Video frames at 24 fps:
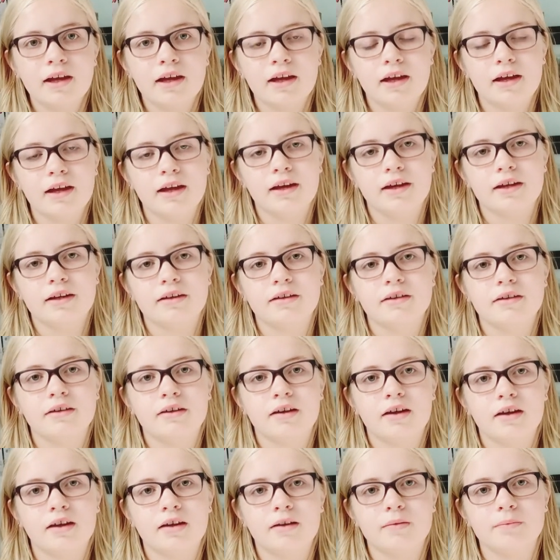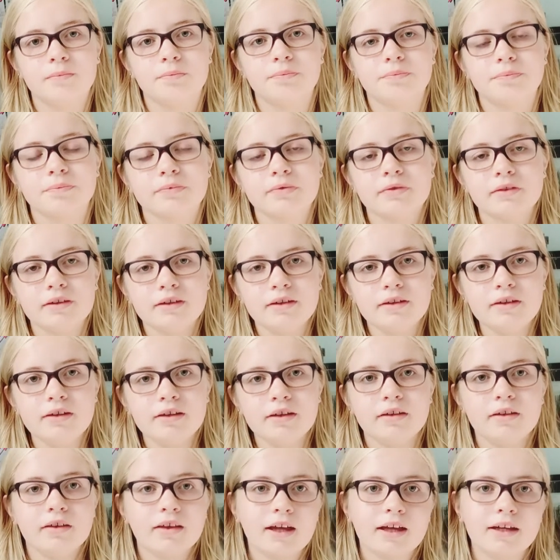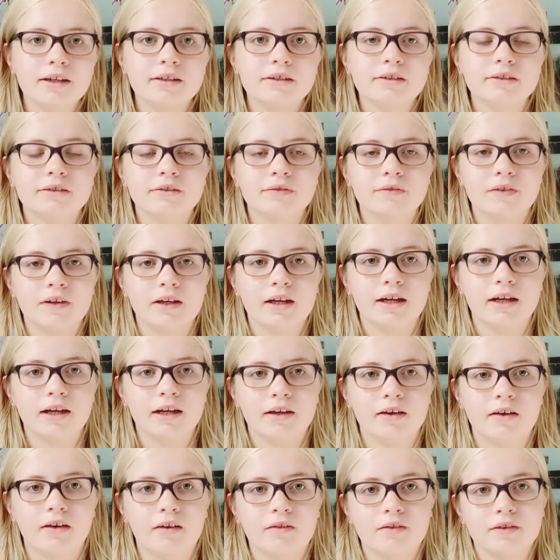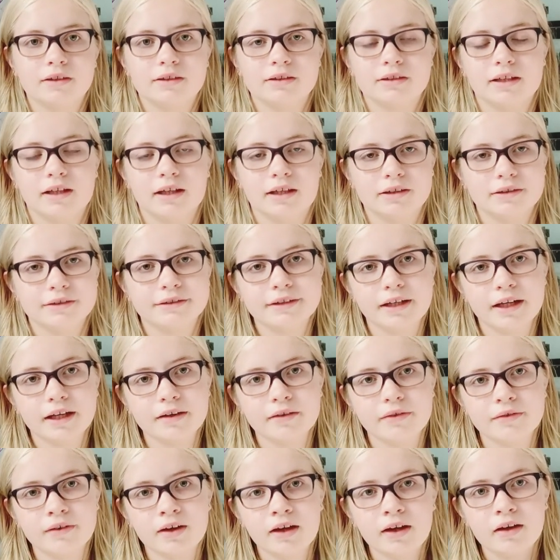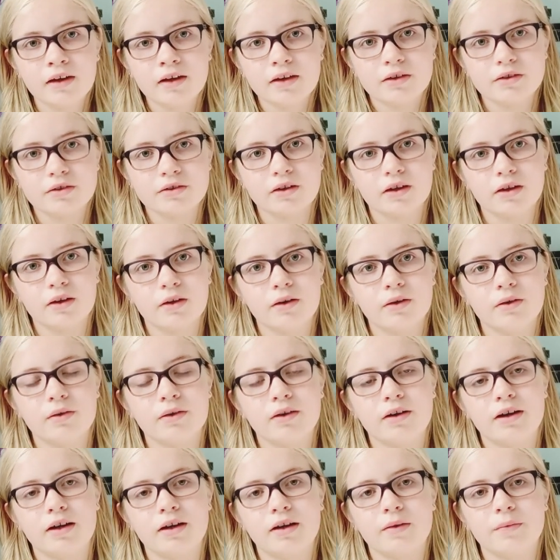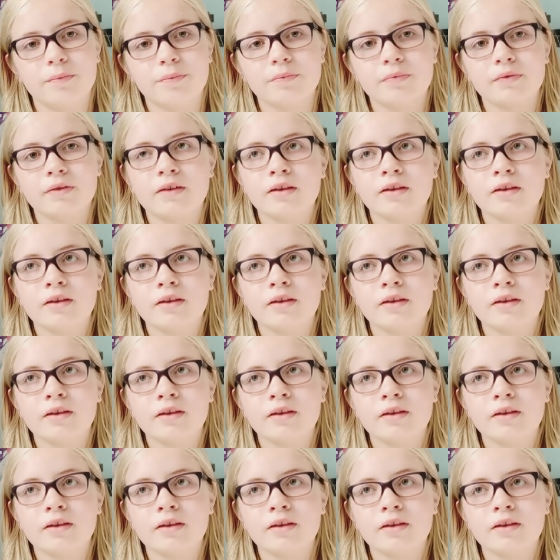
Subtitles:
and that is very obviously unsafe. So